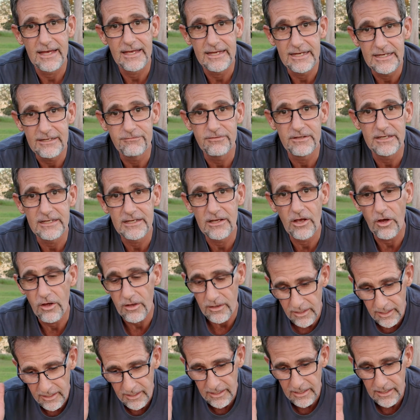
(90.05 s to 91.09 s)
evening
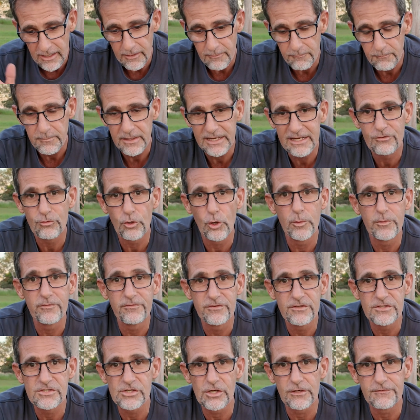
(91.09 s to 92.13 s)
a big group
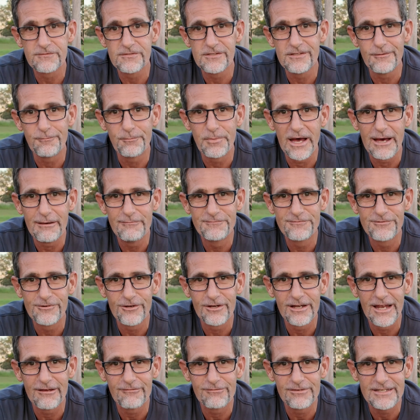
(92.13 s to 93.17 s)
of us off to the pub for
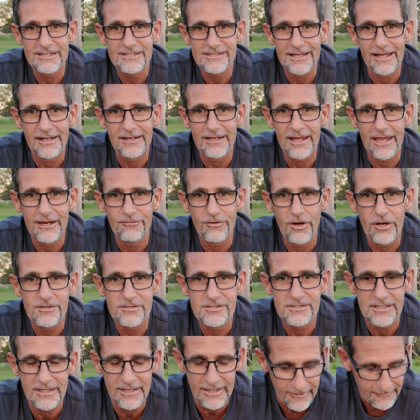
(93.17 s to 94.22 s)
a lovely Sunday
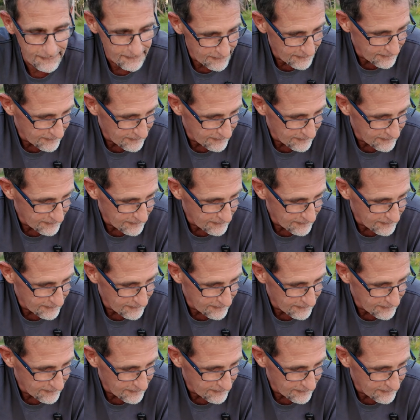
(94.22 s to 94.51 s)
roast dinner.